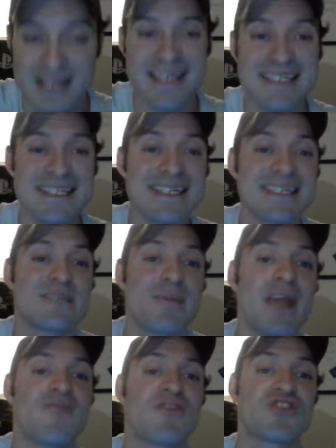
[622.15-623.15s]
This list is
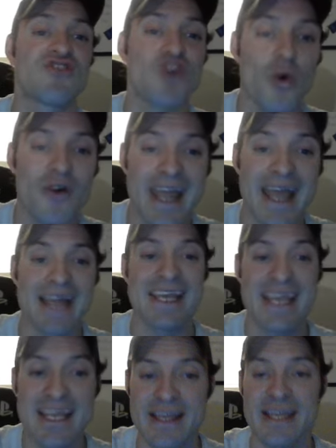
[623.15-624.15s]
made for scoring and
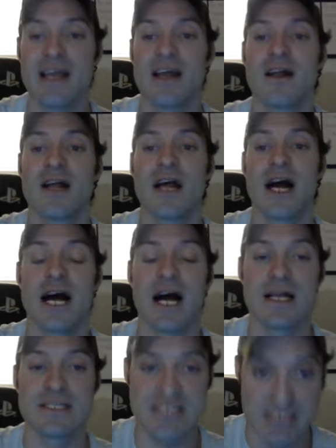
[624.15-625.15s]
killing
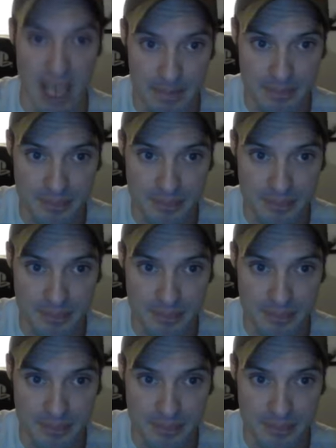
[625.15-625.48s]
some.